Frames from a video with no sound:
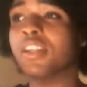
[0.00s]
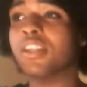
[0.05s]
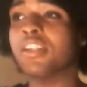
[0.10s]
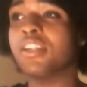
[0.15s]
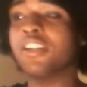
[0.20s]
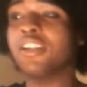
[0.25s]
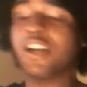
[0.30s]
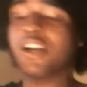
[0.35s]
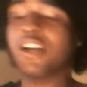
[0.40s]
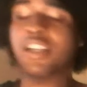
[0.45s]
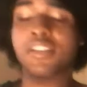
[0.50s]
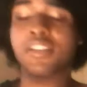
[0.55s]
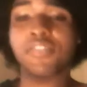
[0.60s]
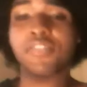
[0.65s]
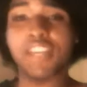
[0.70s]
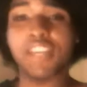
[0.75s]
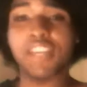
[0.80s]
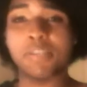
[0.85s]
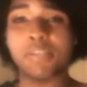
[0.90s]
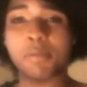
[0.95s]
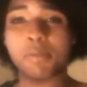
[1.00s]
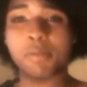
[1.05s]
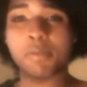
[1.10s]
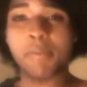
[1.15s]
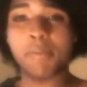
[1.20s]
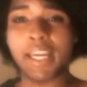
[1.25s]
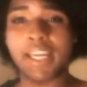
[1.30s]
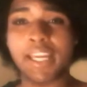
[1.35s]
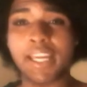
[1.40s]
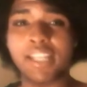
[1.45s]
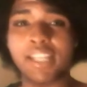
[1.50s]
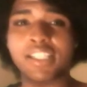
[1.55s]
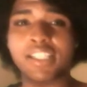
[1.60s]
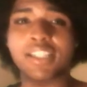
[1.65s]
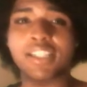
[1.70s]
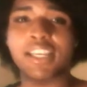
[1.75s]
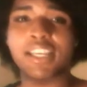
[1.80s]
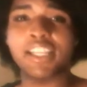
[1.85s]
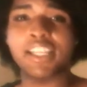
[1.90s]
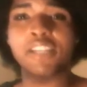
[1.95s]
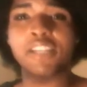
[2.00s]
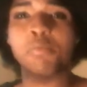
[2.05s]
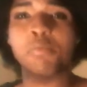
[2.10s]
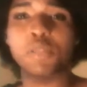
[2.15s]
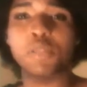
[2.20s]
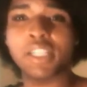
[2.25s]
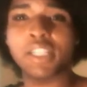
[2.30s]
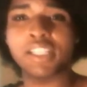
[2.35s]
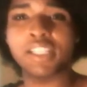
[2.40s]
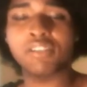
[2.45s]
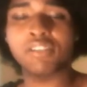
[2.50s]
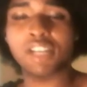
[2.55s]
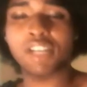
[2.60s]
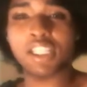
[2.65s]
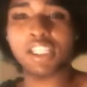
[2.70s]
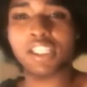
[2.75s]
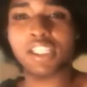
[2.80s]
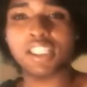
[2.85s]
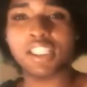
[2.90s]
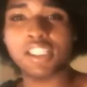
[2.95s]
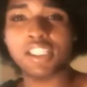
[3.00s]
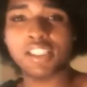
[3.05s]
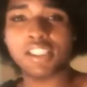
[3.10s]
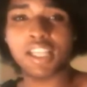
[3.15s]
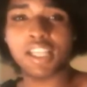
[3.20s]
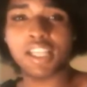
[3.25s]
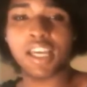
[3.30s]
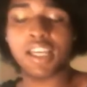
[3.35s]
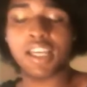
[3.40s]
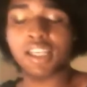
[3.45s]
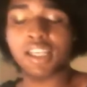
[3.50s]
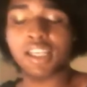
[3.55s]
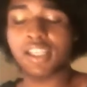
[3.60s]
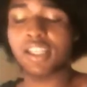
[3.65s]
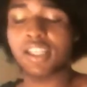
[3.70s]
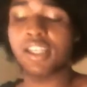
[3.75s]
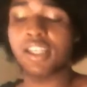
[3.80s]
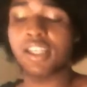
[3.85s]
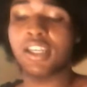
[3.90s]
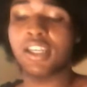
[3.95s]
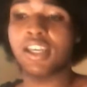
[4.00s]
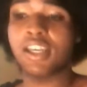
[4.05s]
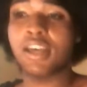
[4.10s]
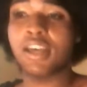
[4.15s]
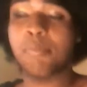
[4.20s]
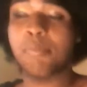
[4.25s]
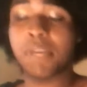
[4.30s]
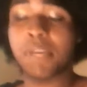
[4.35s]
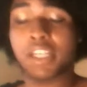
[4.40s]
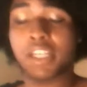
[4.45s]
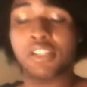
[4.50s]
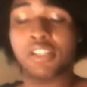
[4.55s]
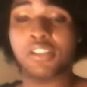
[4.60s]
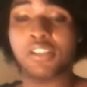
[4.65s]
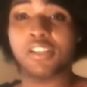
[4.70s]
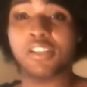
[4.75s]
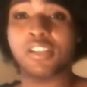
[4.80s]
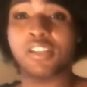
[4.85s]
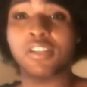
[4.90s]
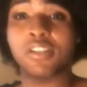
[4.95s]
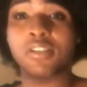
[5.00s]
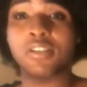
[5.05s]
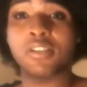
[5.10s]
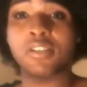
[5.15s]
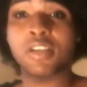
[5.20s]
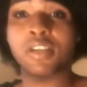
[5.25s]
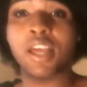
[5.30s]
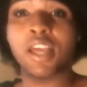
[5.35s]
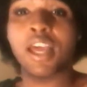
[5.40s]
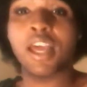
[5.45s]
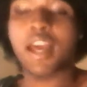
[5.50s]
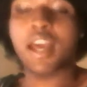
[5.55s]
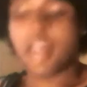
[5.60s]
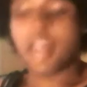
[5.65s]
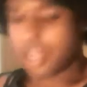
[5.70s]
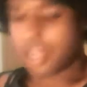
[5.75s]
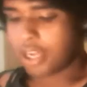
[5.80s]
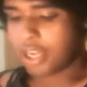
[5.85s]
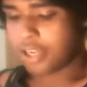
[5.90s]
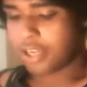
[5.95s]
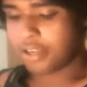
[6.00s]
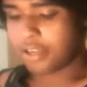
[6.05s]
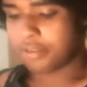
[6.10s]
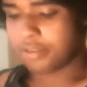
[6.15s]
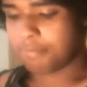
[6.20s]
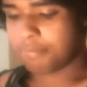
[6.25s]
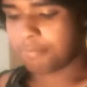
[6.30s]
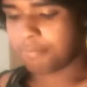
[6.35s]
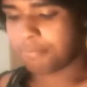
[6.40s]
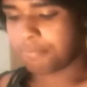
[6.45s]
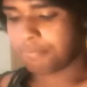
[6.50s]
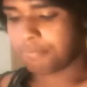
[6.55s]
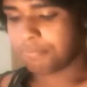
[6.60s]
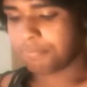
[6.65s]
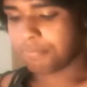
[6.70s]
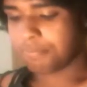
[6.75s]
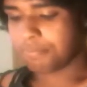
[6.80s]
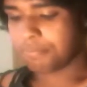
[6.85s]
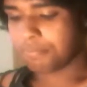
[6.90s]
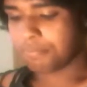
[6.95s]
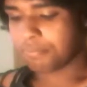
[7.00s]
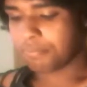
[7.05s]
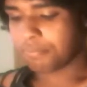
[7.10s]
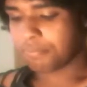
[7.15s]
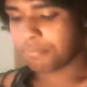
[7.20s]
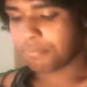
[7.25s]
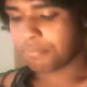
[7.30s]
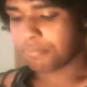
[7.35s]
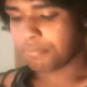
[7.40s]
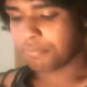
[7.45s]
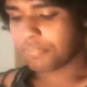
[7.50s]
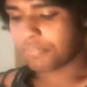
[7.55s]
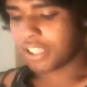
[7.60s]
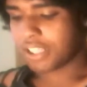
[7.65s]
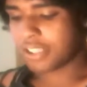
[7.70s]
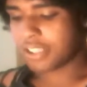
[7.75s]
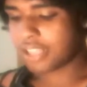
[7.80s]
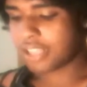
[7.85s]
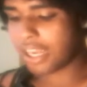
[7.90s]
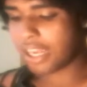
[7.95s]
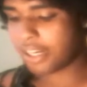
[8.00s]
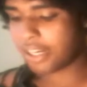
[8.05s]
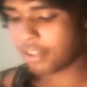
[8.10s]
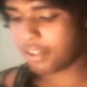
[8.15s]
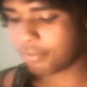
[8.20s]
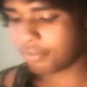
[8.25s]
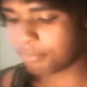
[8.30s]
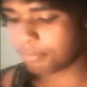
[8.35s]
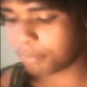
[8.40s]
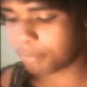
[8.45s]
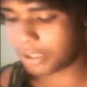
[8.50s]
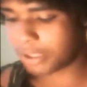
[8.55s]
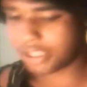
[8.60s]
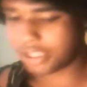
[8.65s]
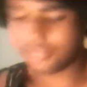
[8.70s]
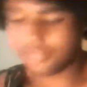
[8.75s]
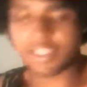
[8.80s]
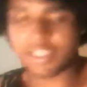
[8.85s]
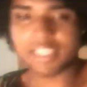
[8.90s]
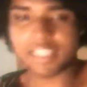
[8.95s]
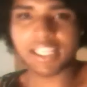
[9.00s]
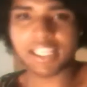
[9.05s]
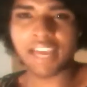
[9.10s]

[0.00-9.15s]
your other Facebook page and like your more androgynous like pictures. Um, that's I don't believe that's